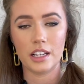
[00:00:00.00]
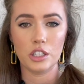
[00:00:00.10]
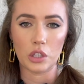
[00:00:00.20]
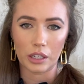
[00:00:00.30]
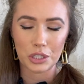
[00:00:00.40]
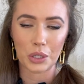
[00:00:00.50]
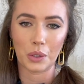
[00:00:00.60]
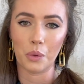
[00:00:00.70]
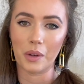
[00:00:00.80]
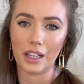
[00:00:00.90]
So I'll show
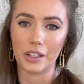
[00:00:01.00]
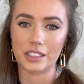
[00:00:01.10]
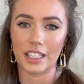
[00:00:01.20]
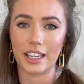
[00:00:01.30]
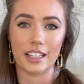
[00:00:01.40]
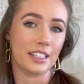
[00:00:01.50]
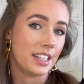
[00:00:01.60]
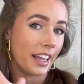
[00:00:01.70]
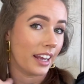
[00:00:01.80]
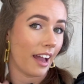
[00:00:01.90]
you what it looks like in a
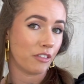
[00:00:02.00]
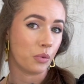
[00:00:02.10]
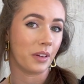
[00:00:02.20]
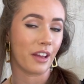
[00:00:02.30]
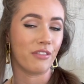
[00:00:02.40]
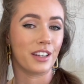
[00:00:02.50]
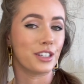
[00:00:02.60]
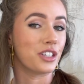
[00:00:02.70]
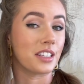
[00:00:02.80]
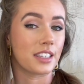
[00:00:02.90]
second after when I
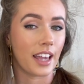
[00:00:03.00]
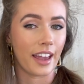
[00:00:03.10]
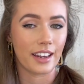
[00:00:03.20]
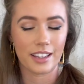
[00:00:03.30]
finish this side.